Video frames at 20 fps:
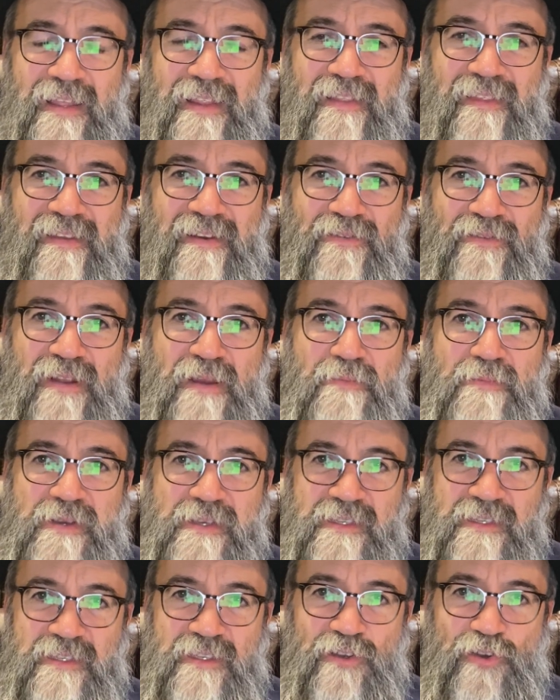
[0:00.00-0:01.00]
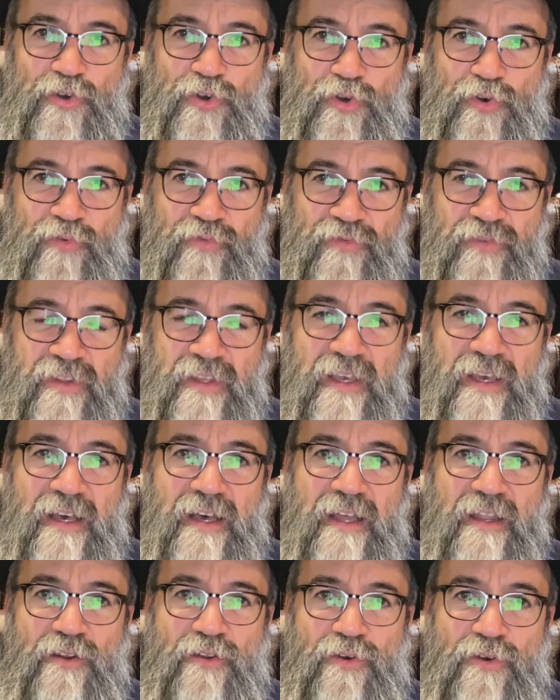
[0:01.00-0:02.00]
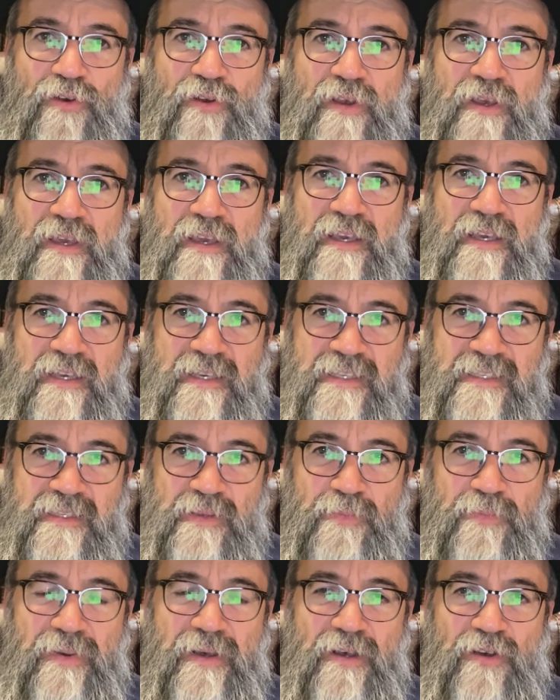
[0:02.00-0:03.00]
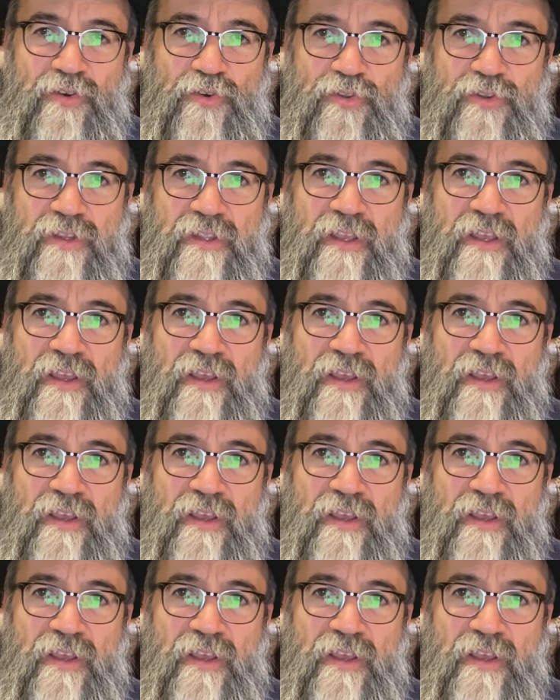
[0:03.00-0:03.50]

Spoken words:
the remez of the Chalah is about